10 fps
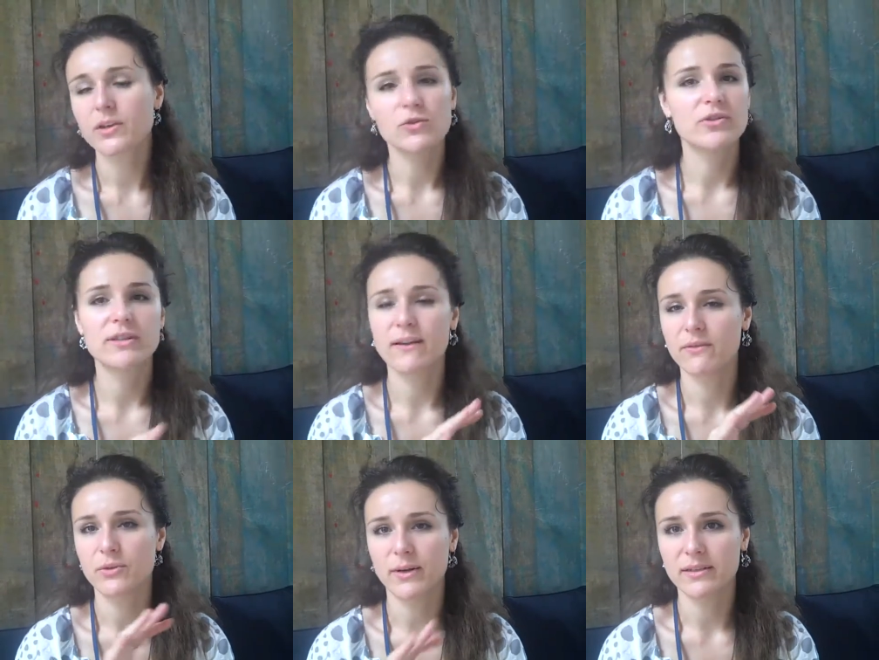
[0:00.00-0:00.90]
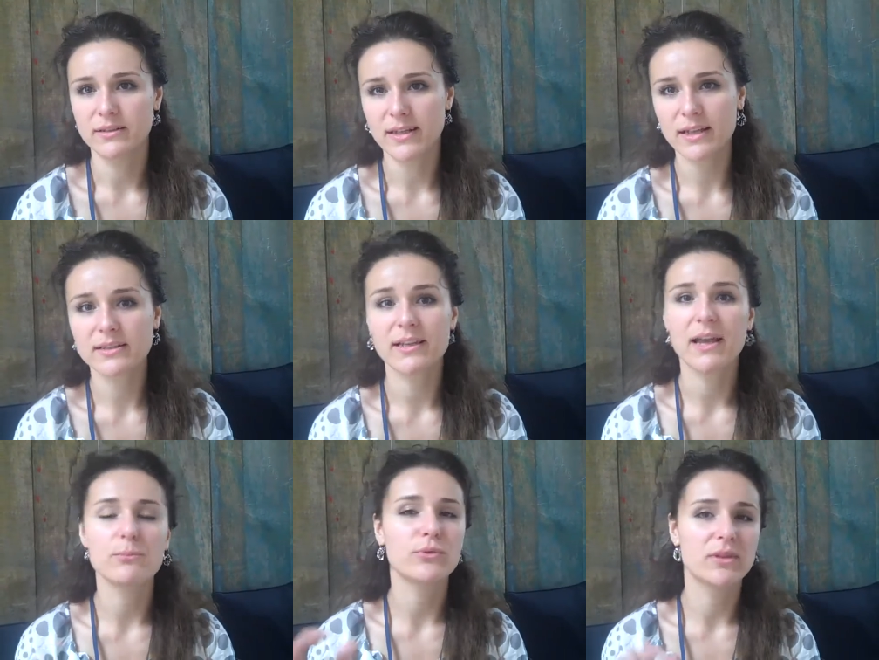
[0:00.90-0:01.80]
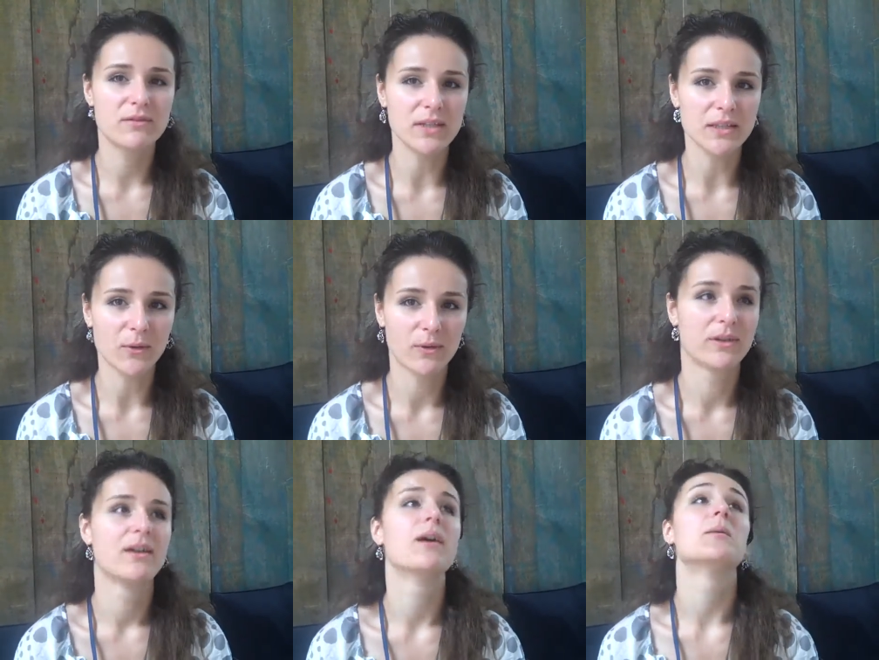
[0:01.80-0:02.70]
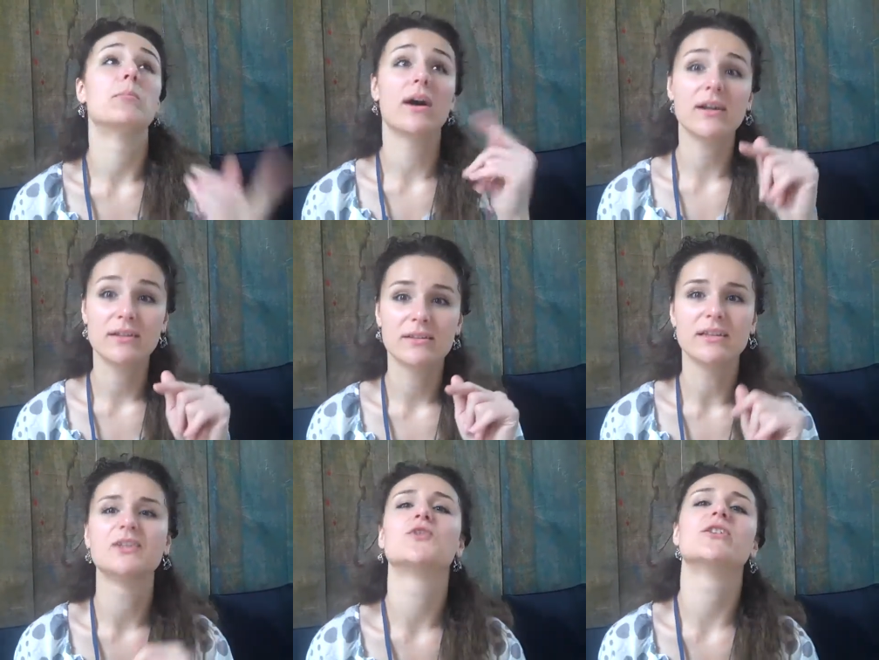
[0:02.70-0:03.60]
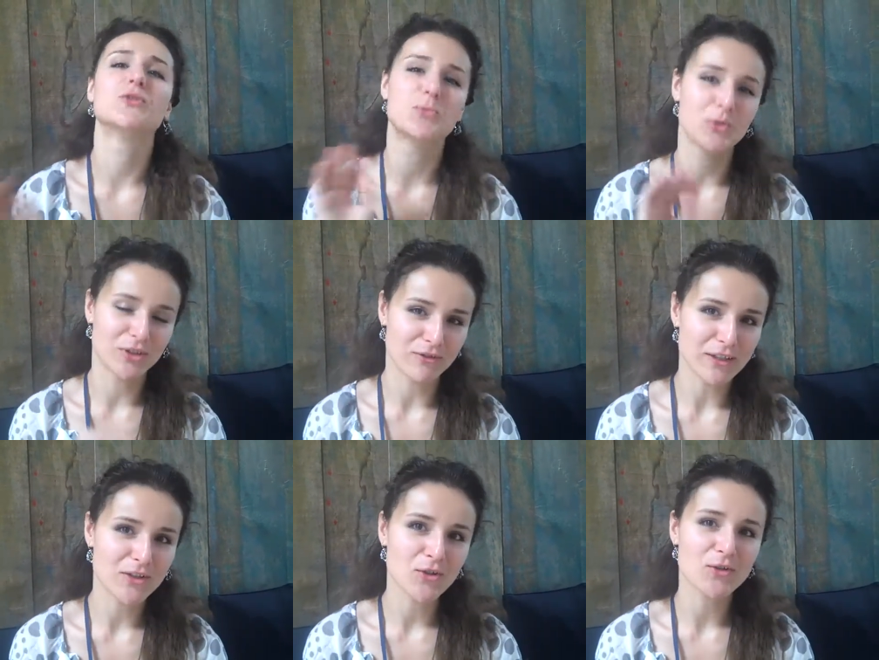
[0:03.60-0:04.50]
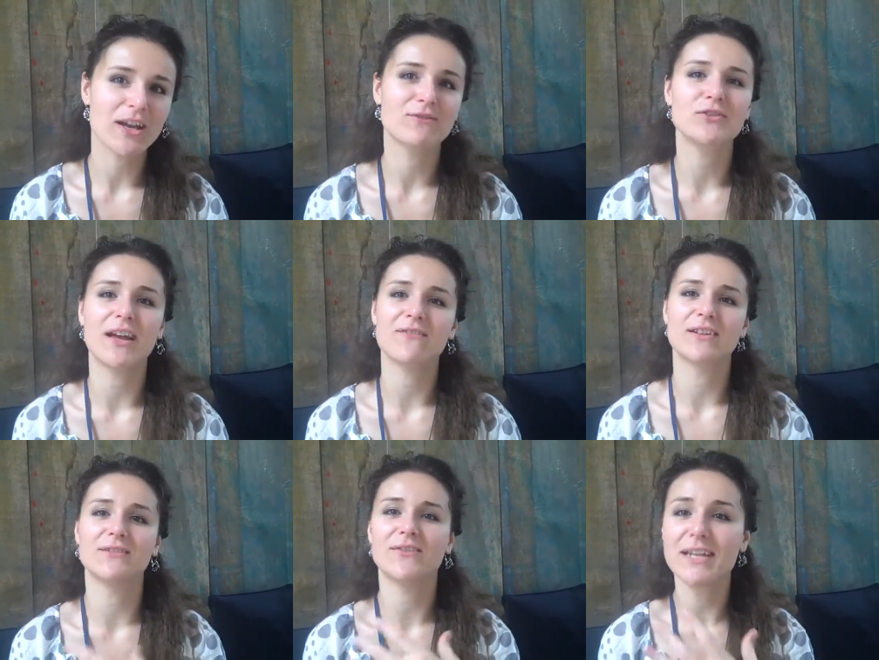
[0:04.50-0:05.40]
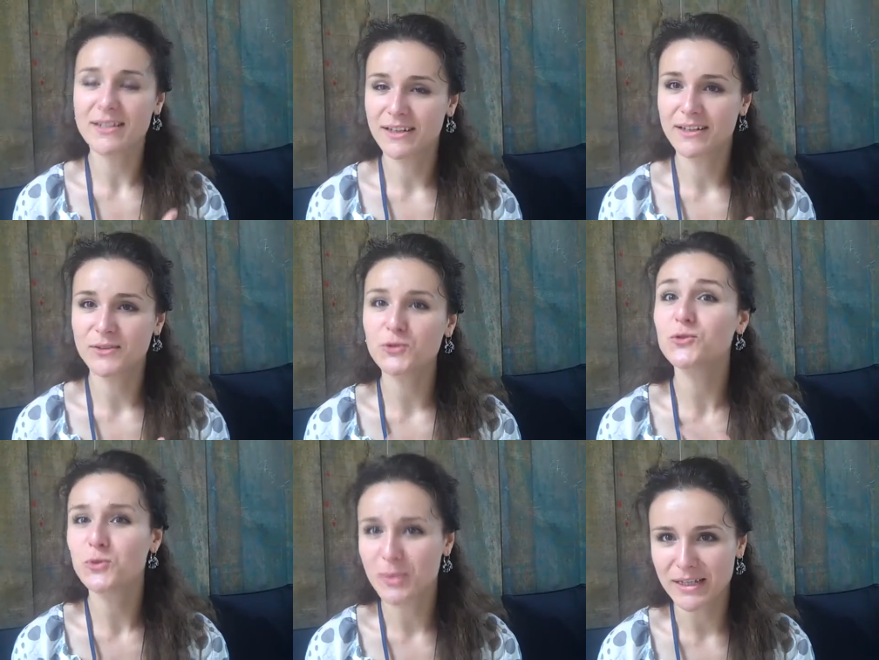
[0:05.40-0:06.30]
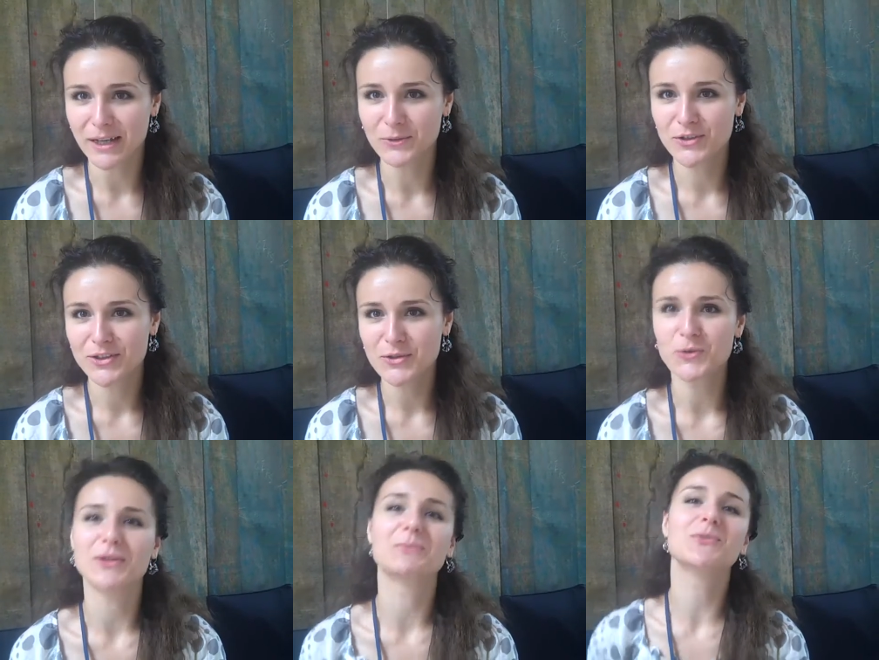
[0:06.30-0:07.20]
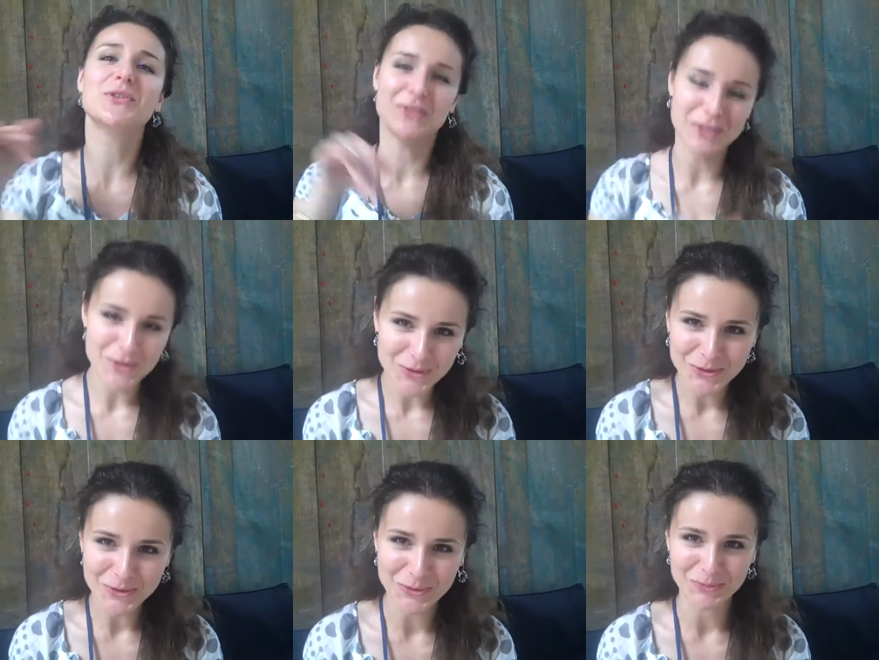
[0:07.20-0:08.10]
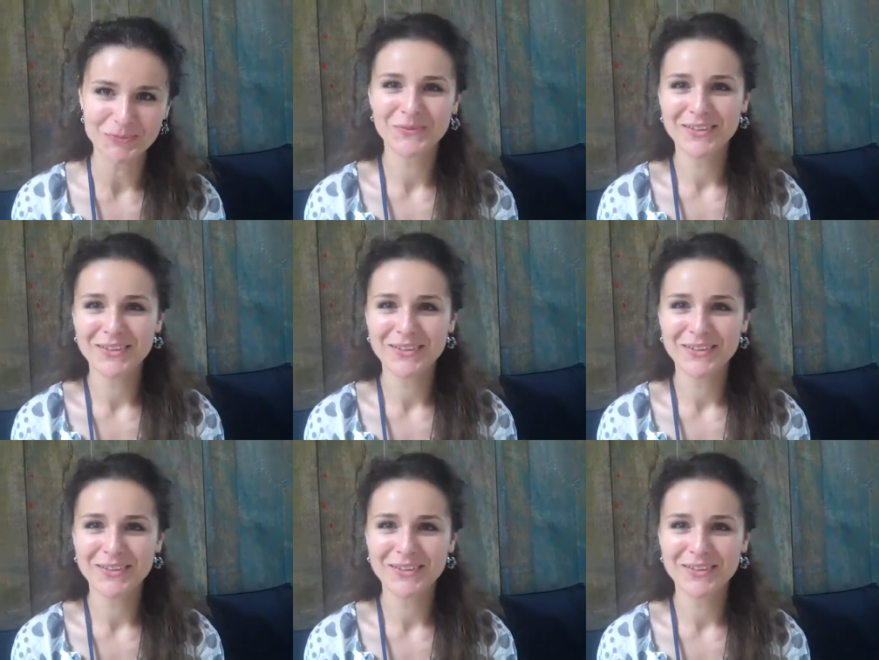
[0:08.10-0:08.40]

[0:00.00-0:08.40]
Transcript: You just have to write the text and put the video. But in order to put the video, you have to have a, a YouTube account, so you can put the video on YouTube.